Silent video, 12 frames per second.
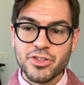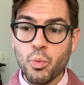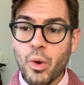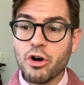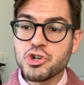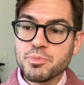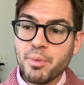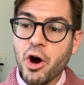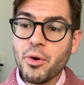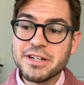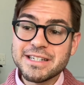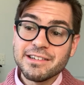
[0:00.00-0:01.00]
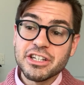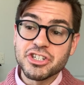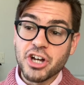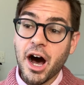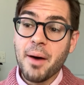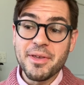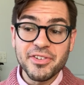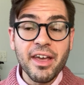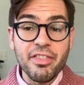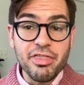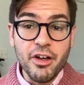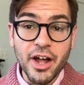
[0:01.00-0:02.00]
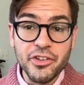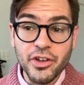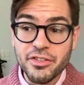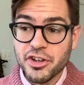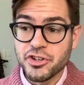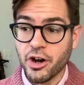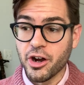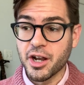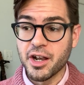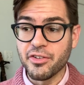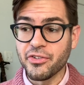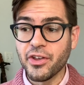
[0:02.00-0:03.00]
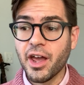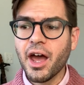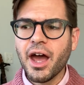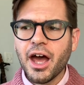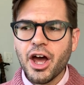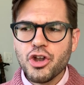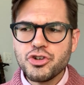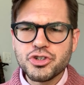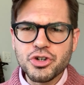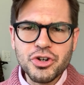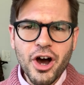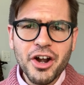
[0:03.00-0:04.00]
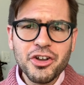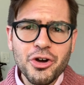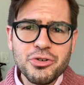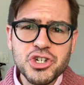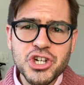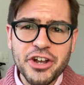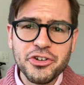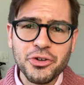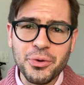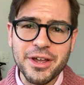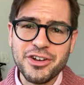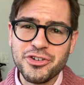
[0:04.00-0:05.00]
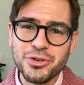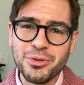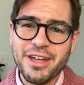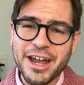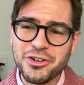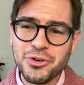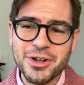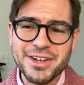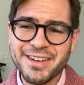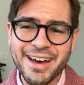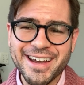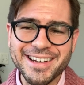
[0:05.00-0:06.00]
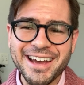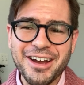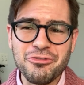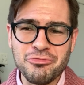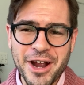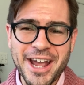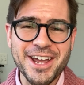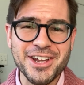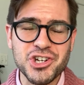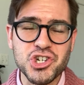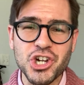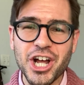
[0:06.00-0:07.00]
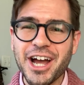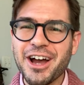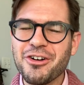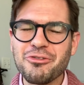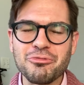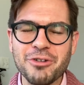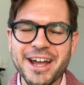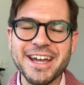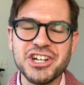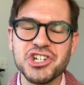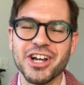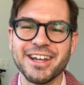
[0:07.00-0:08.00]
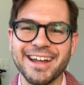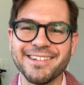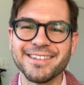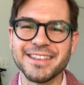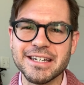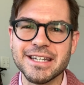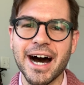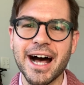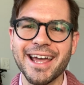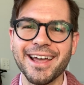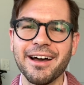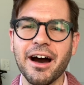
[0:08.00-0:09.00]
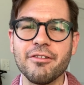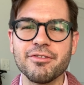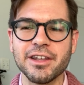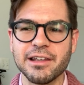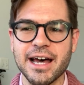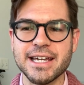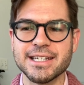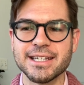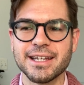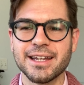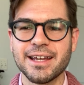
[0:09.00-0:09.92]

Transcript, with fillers: The Welsh poet Dylan Thomas had thoughts on the darkness. Do not go gentle into that good night. Rage, rage against the dying of the light.